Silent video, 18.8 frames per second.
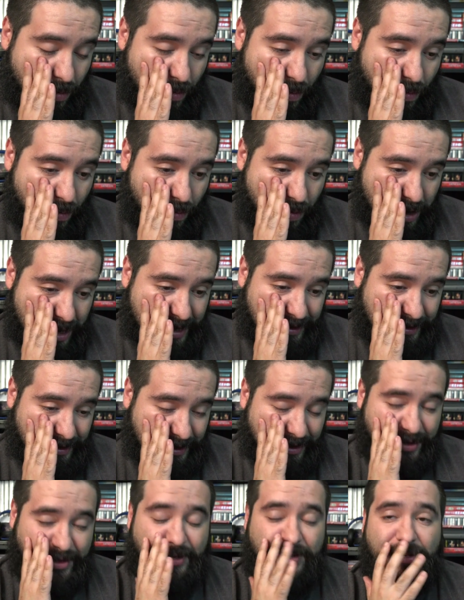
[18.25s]
what
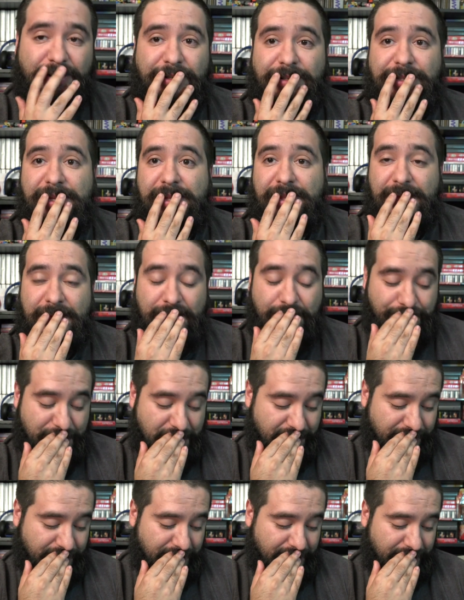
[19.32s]
to think
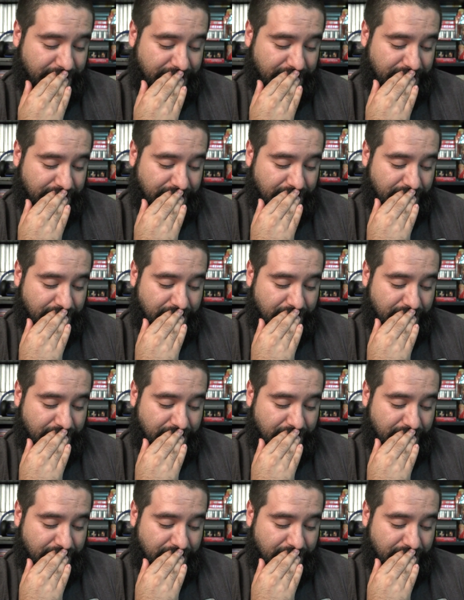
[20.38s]
about this.